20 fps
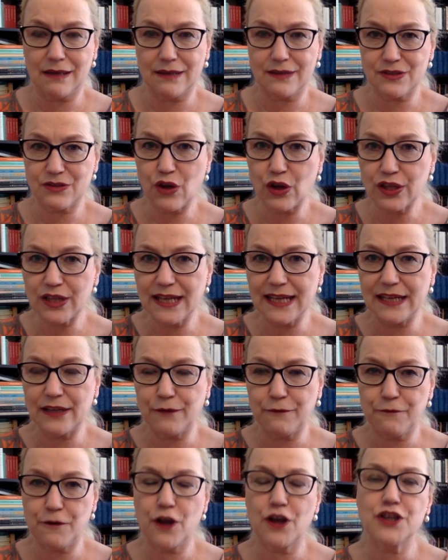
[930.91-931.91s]
certainly in
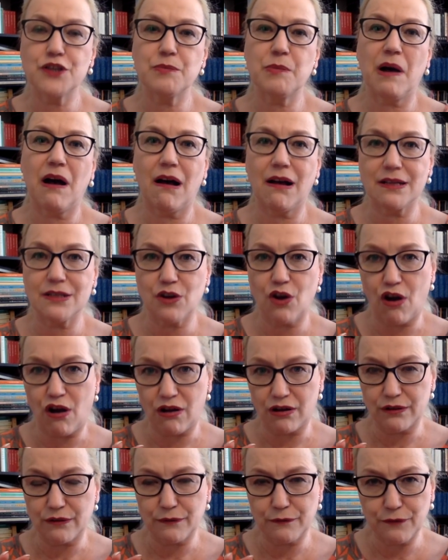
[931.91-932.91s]
the first part,
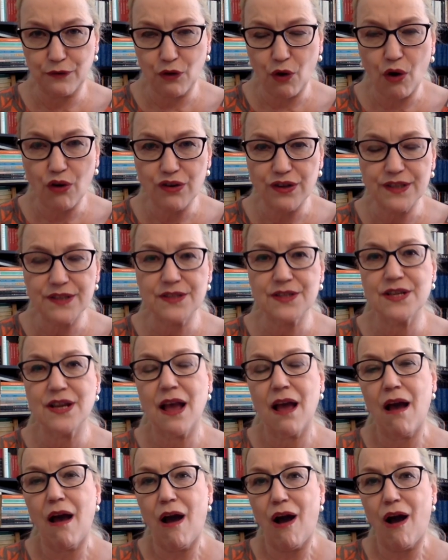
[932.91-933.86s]
on Florence,